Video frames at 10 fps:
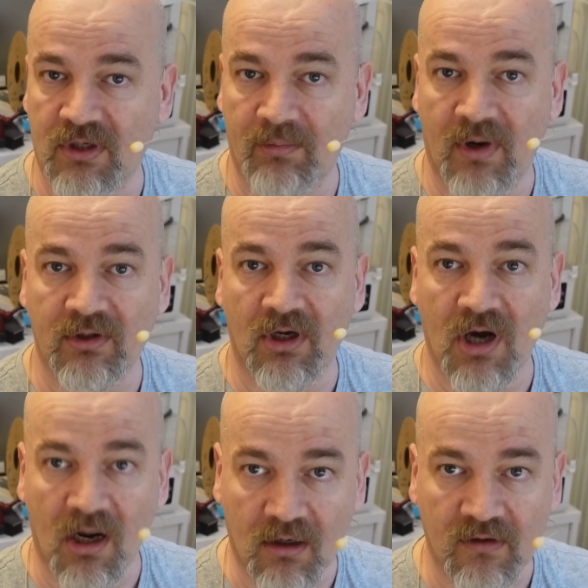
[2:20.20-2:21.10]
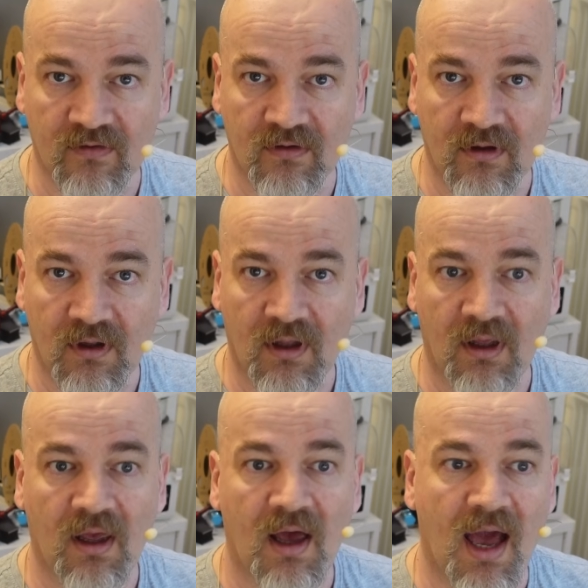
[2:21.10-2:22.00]
about the colors
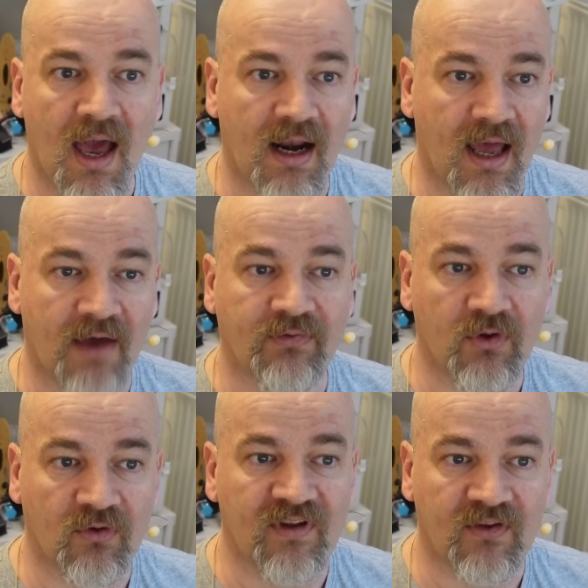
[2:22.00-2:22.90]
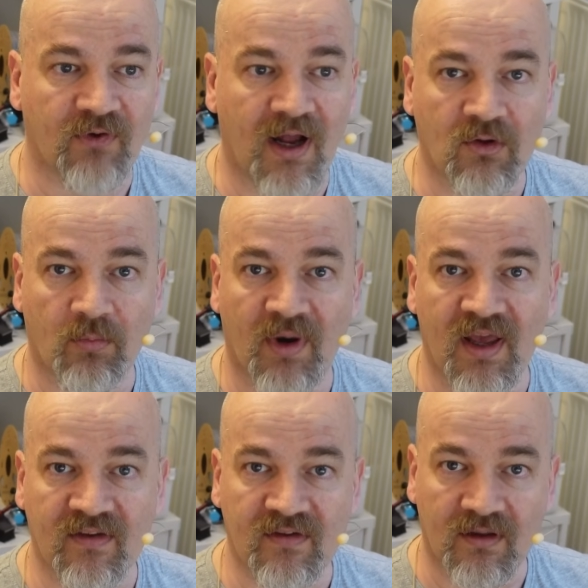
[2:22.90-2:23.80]
and I have to use this file to
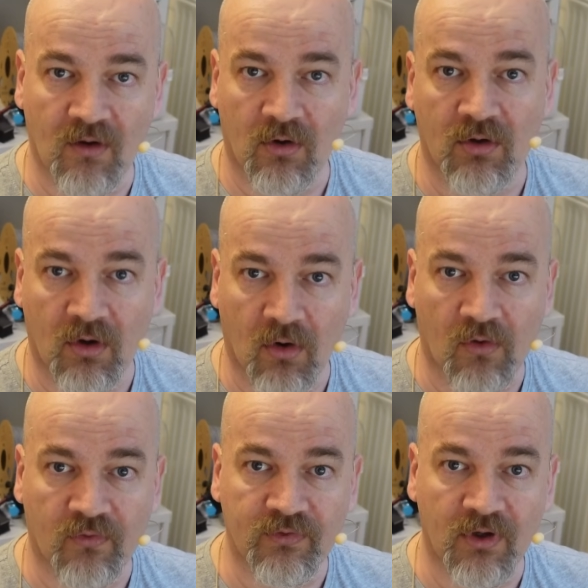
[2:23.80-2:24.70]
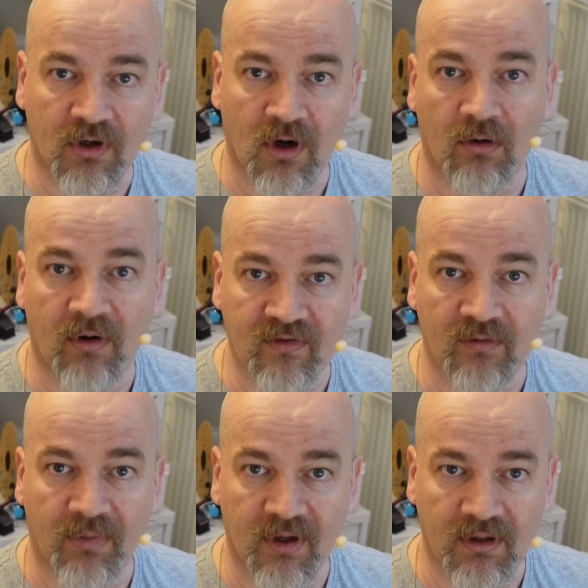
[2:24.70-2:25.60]
place an order of the color resin
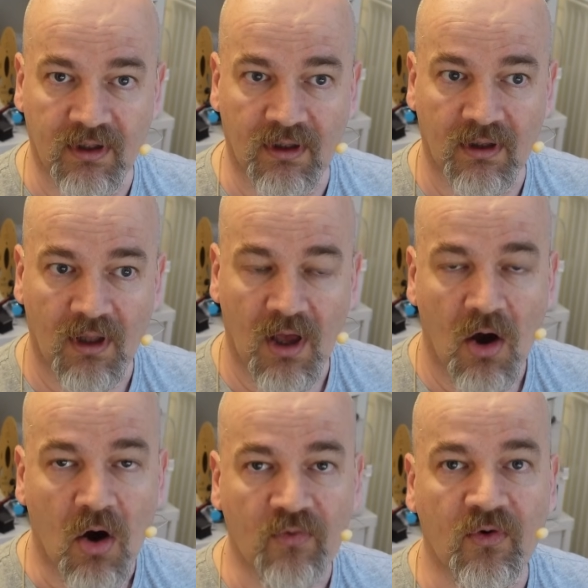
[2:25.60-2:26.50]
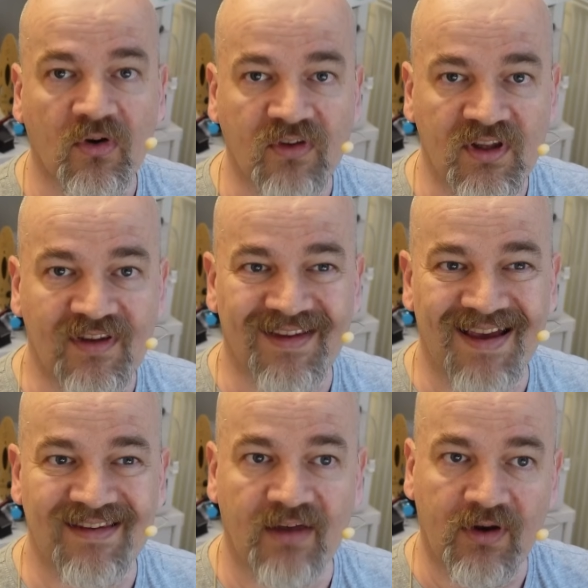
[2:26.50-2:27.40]
printing. Of course in this
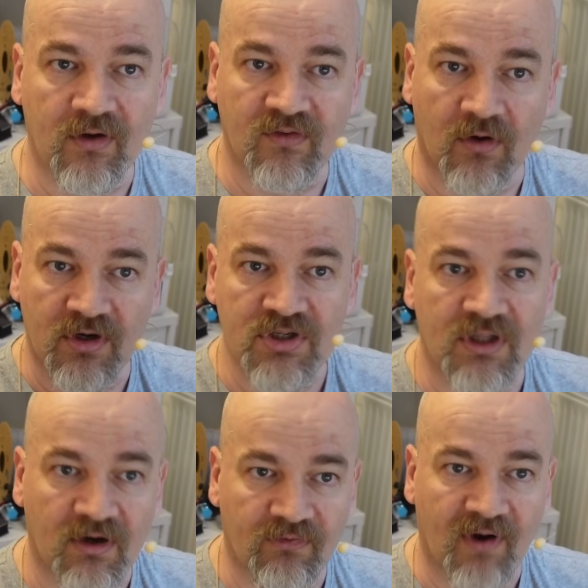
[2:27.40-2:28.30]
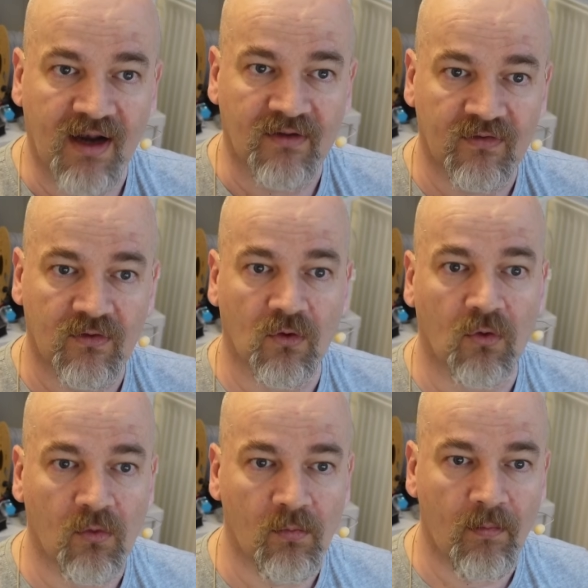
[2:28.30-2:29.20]
case they will use the original files
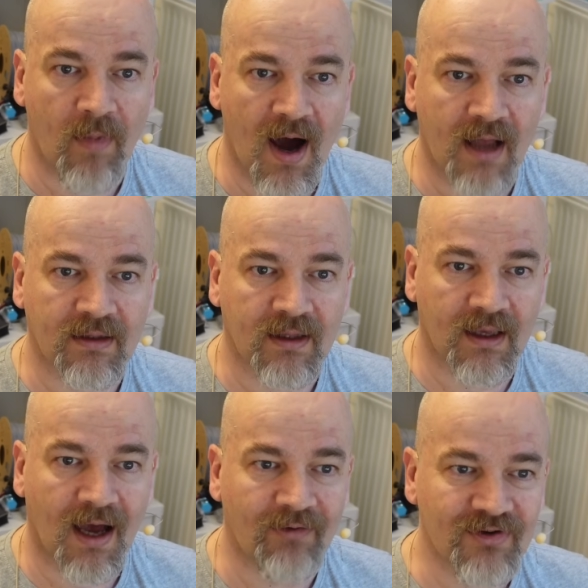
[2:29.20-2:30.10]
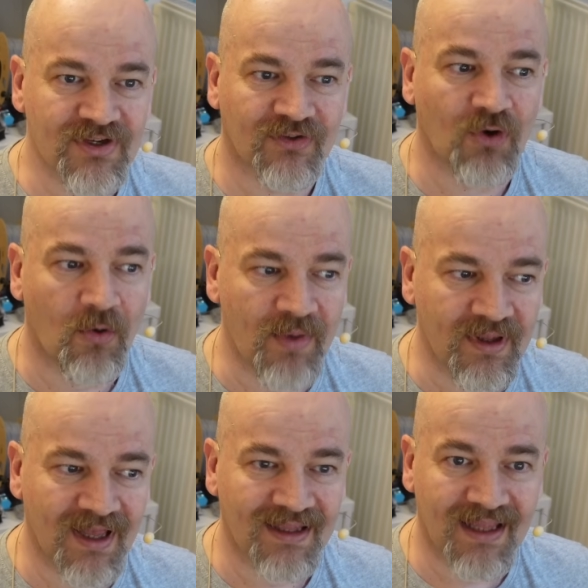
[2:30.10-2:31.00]
too, but uh, I was just hoping
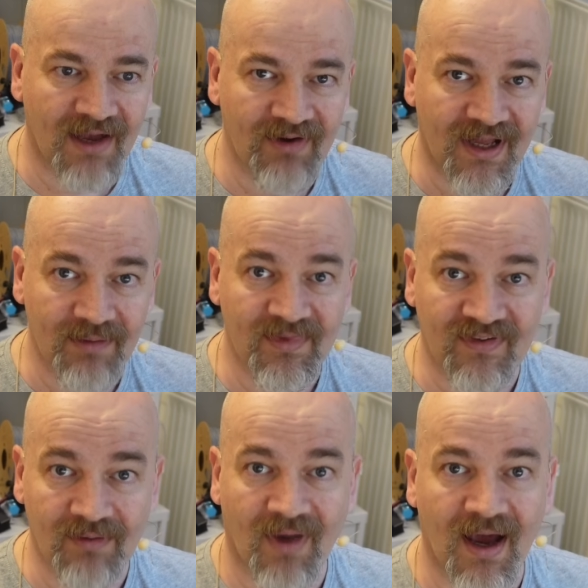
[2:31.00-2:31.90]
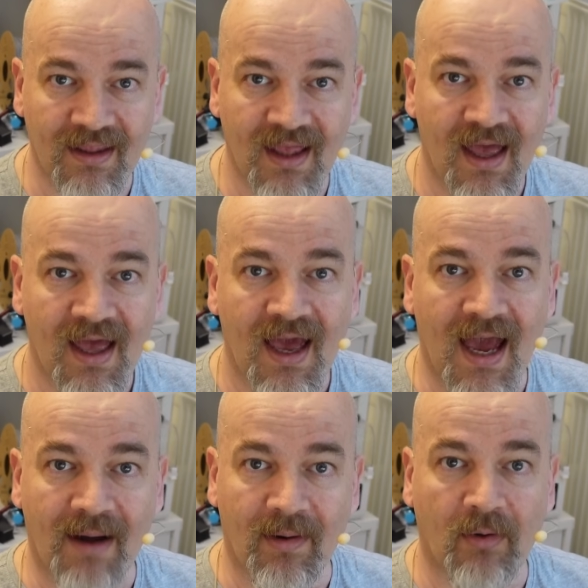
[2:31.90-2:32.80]
that they will keep this in mind
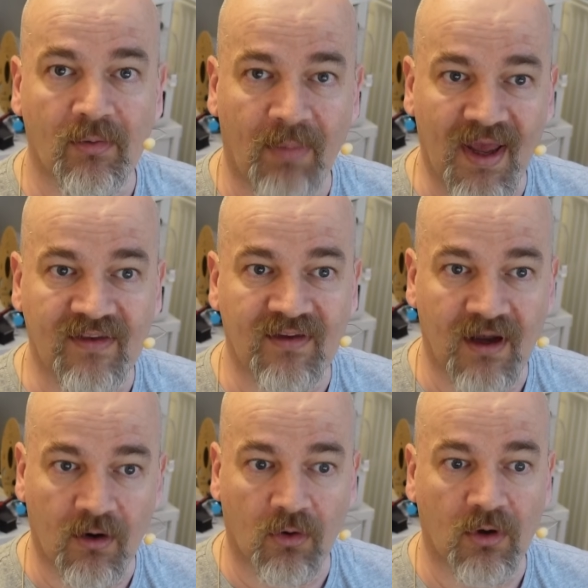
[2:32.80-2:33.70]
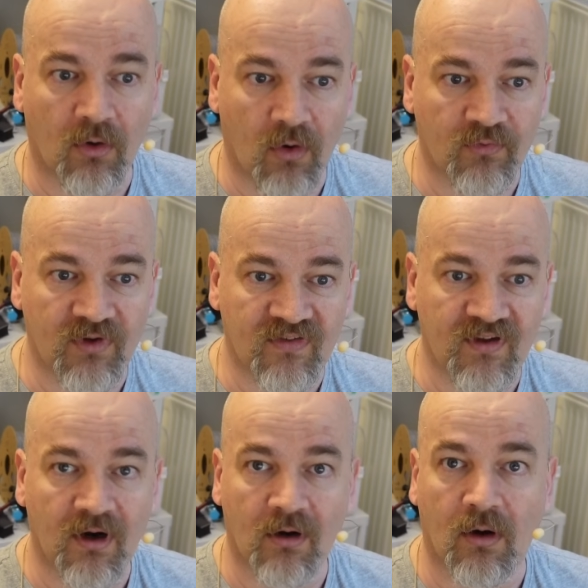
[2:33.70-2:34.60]
and not placing an order of the
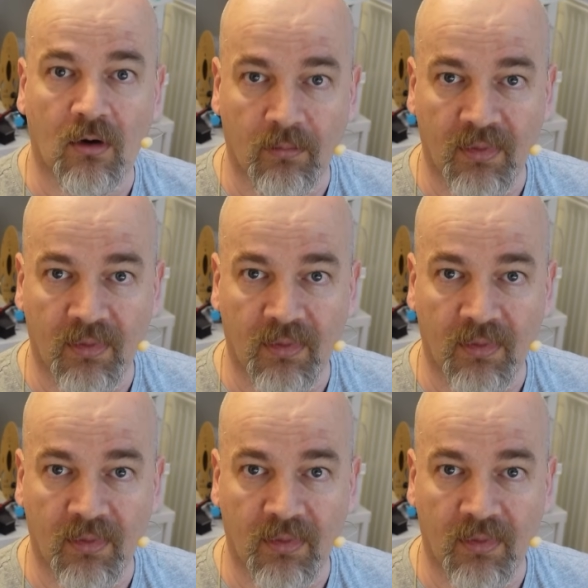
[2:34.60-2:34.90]
single color